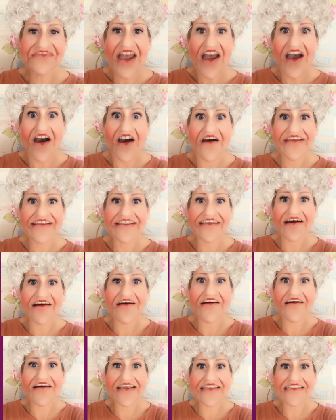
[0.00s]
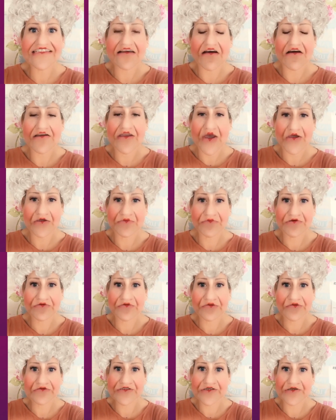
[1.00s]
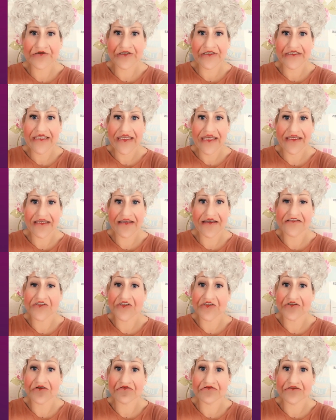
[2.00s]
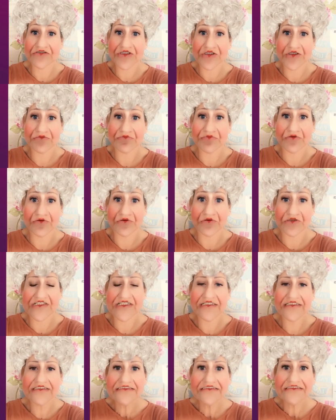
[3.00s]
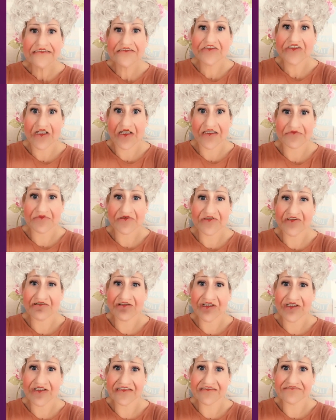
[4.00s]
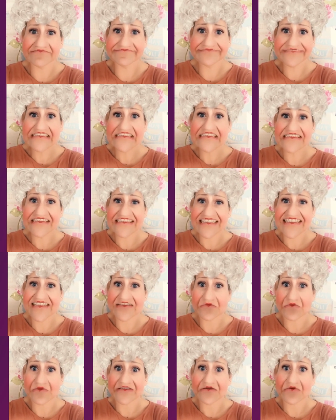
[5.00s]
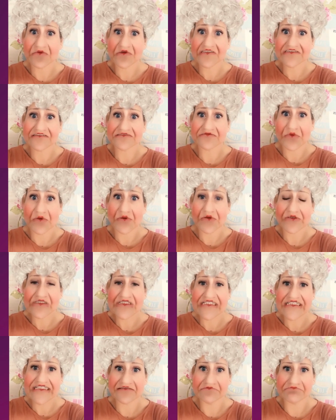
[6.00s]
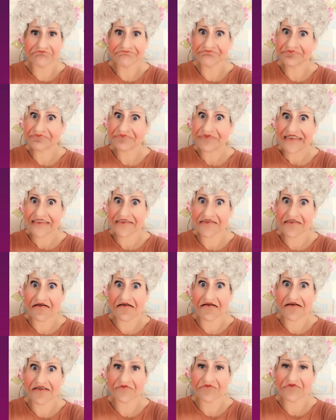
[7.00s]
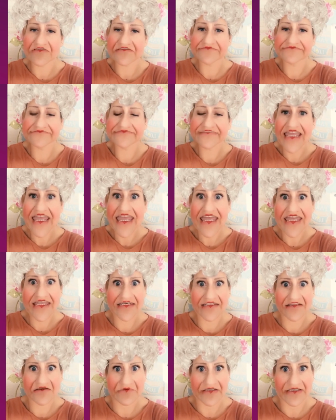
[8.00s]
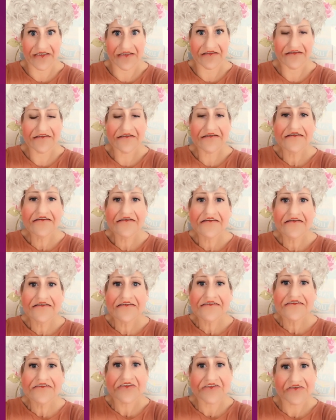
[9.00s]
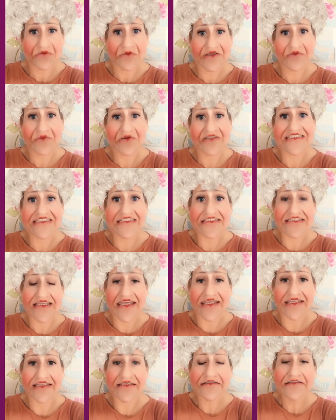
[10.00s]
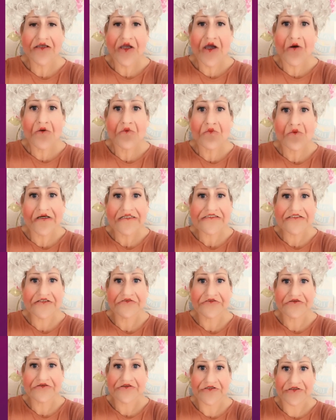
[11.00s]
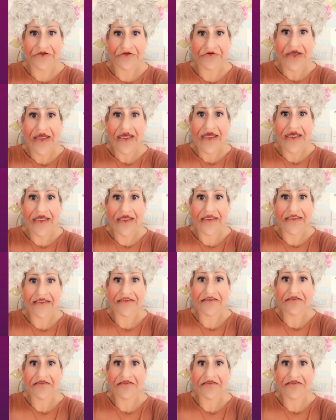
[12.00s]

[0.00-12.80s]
Hi, guys. I hope you're all doing okay and you're not too bored. Do you like when you look? This is week one of quarantine. Bad times. Anyway, just a quick one to say, why don't you do a